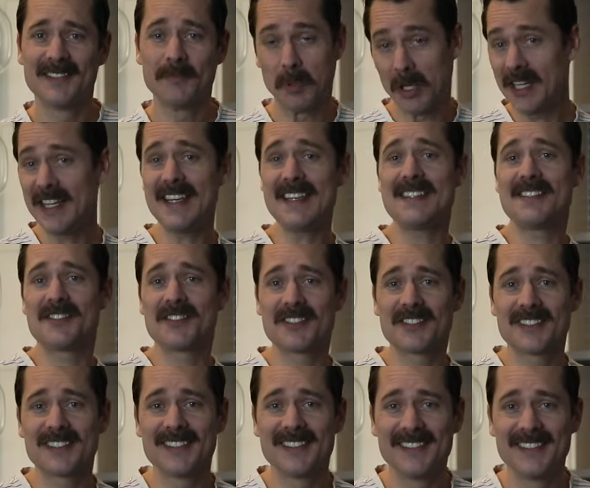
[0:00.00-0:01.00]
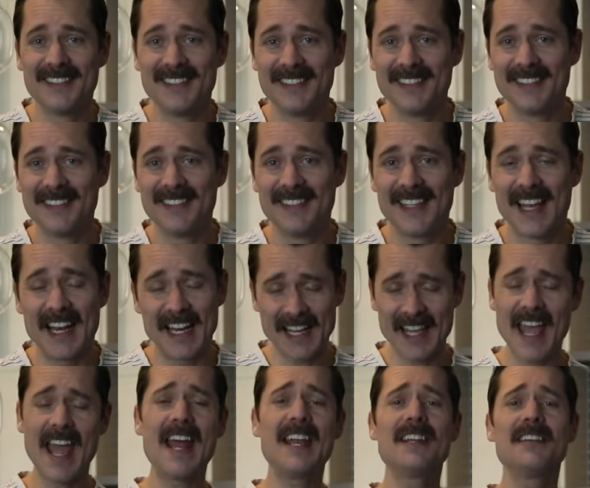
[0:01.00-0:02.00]
Please. And
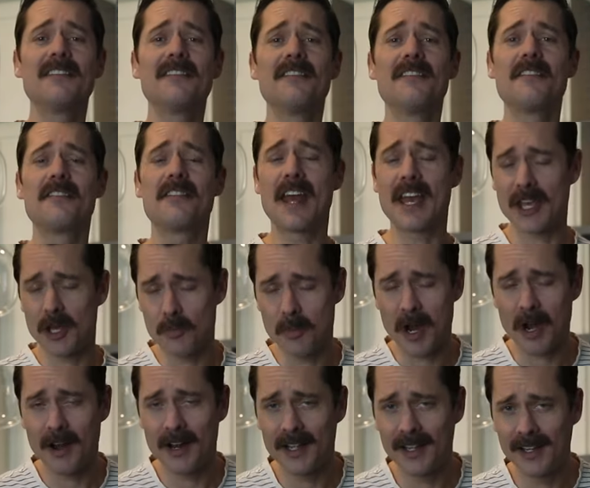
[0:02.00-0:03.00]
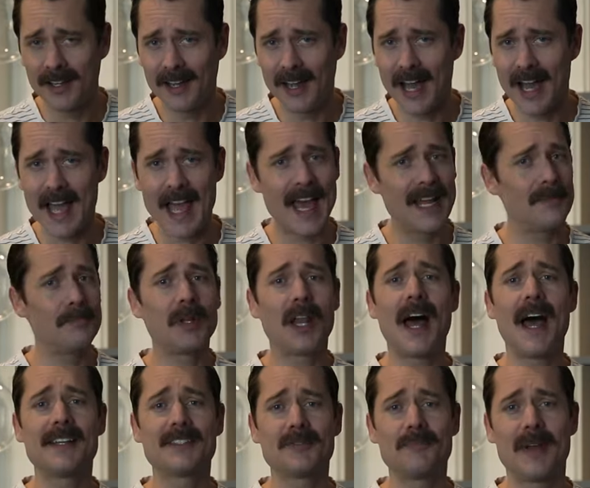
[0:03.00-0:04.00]
again, thank you, Barry. I had a
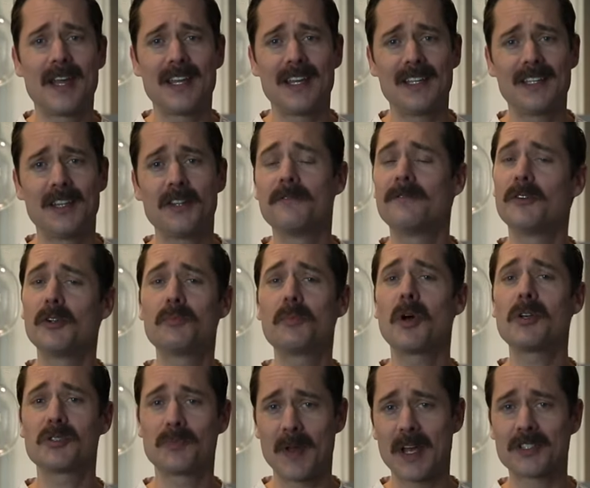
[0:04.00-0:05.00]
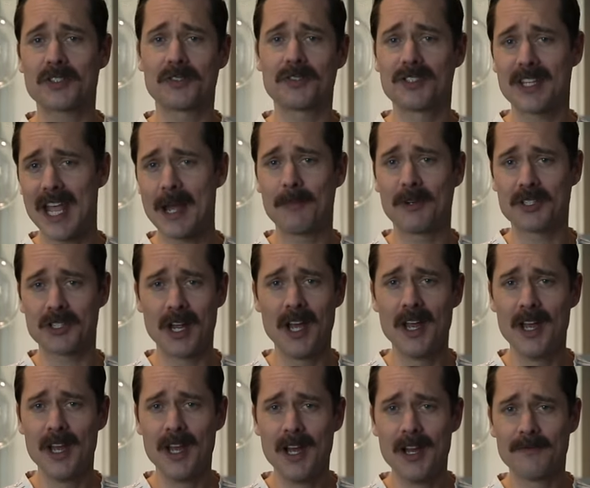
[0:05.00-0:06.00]
blast making the football special sandwich
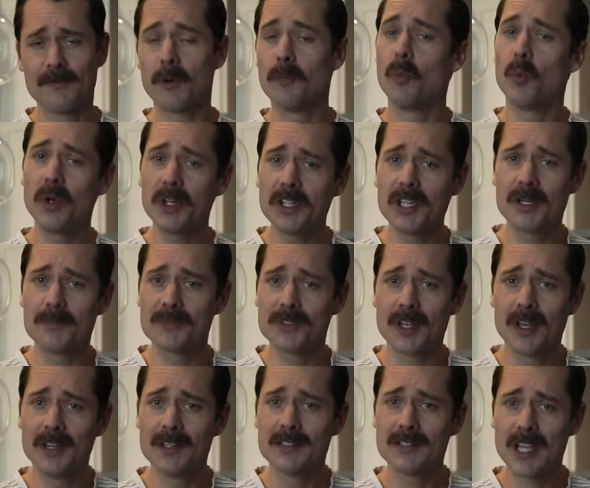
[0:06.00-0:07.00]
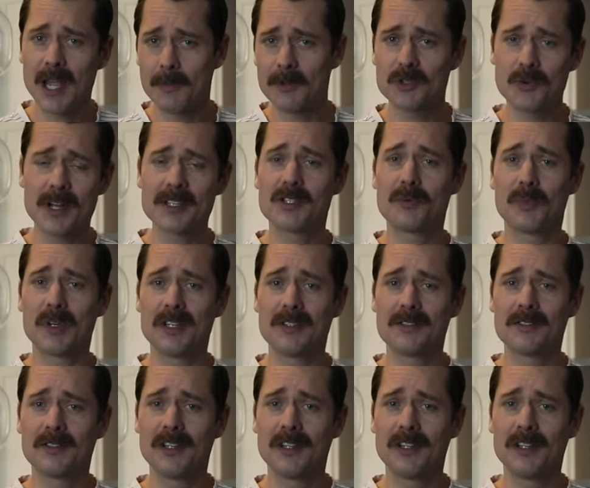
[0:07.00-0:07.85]
from Williams Sandwich Recipes